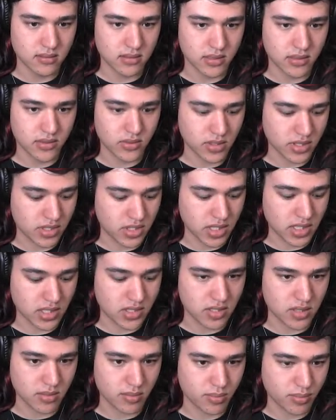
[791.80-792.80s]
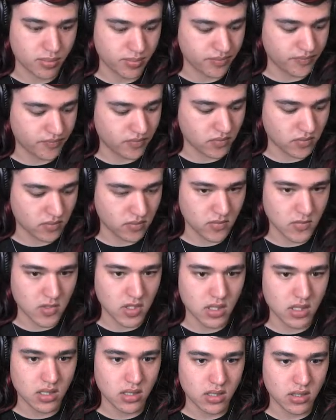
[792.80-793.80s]
I thought I changed the...
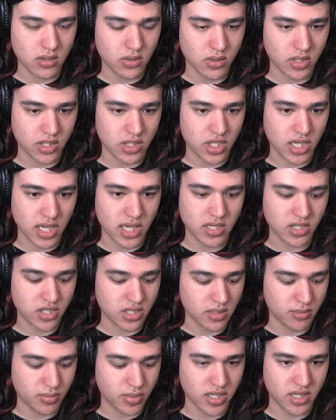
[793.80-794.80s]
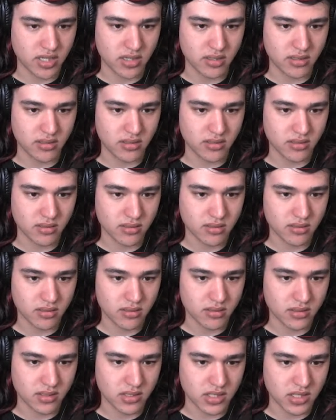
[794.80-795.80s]
I thought I changed the button
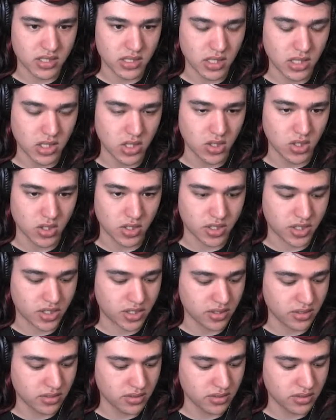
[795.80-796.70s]
to look.